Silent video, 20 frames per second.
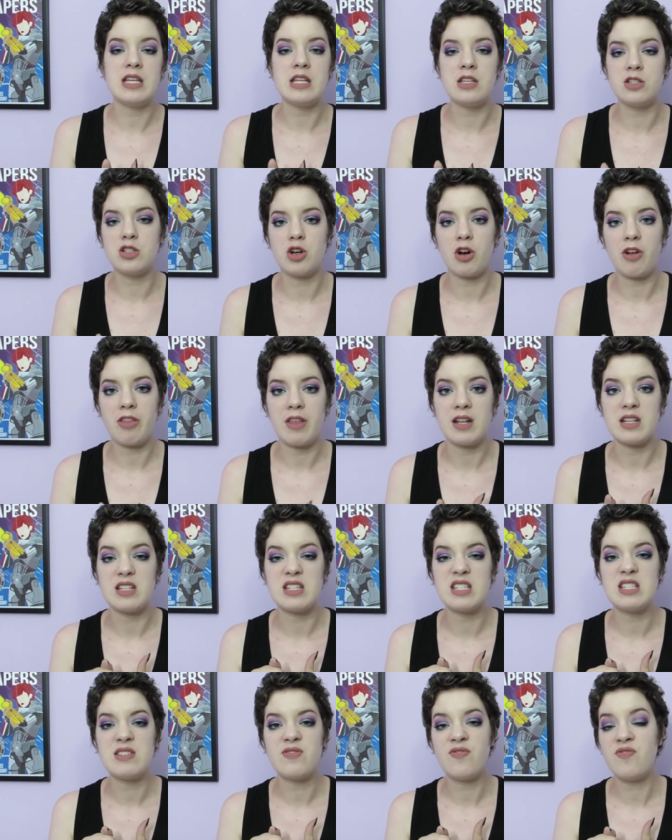easier than
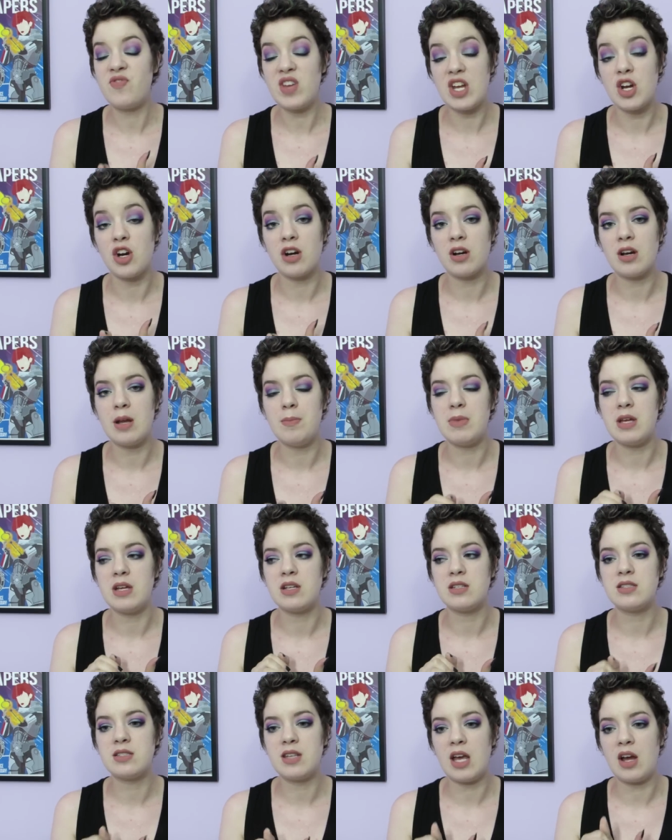fear and being
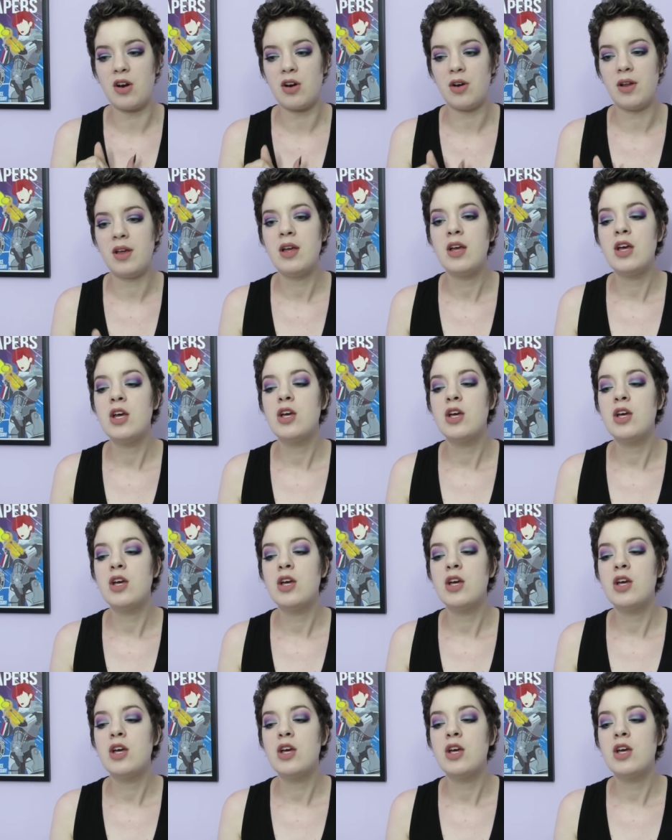scared.